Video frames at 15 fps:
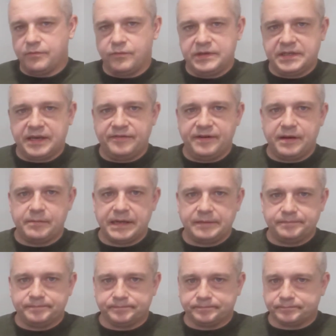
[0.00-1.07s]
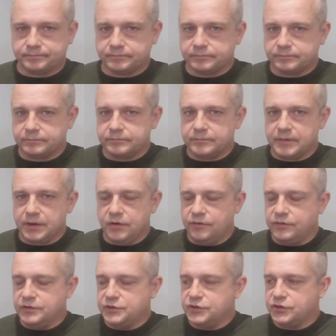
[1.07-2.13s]
whiskey family
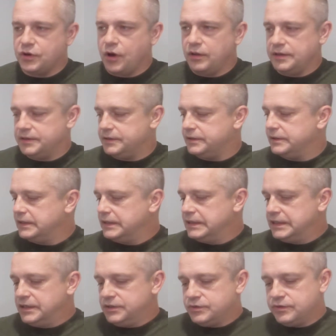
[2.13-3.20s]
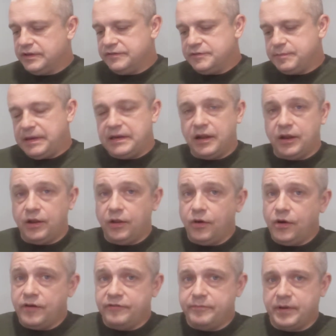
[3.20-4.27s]
over in Scotland, so they've spent a
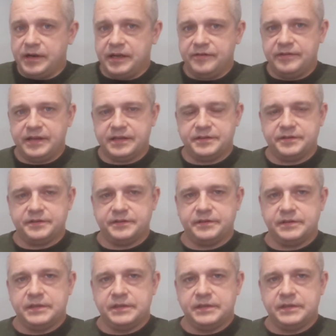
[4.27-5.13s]
lot of money on this.